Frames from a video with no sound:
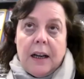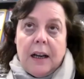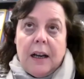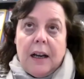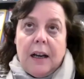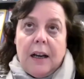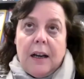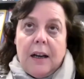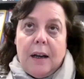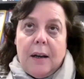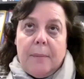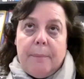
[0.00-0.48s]

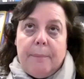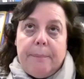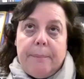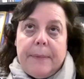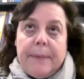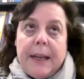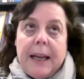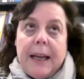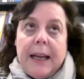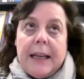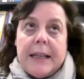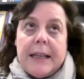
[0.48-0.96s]

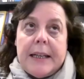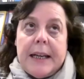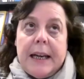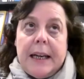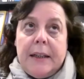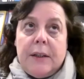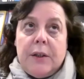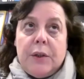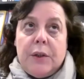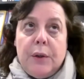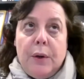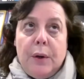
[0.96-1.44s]
And
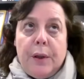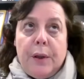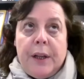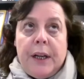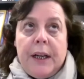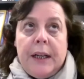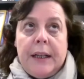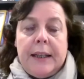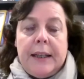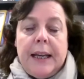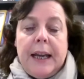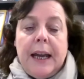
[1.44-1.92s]
I do
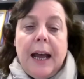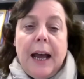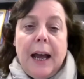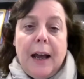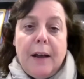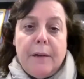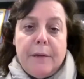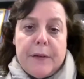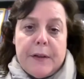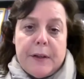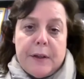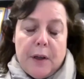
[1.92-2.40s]
think they
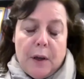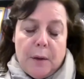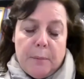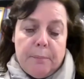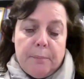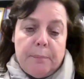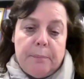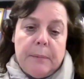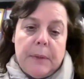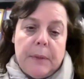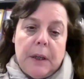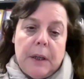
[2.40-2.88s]
have
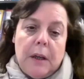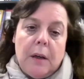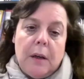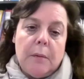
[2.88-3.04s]
some